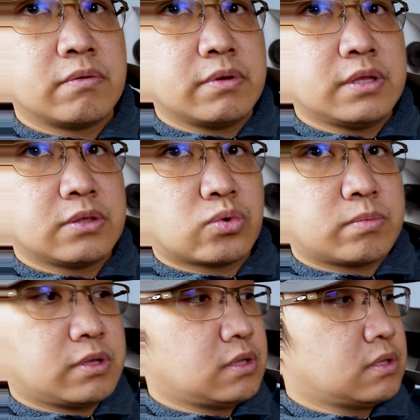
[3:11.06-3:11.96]
the
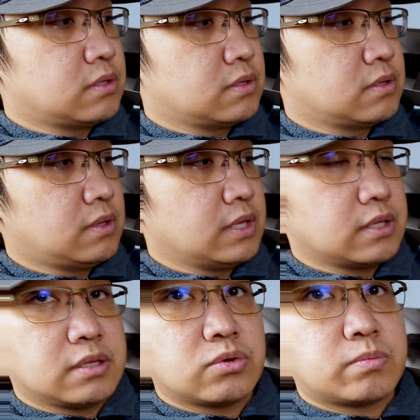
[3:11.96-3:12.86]
normal, like
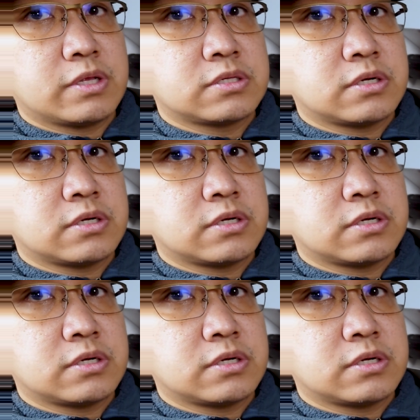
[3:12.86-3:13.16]
the normal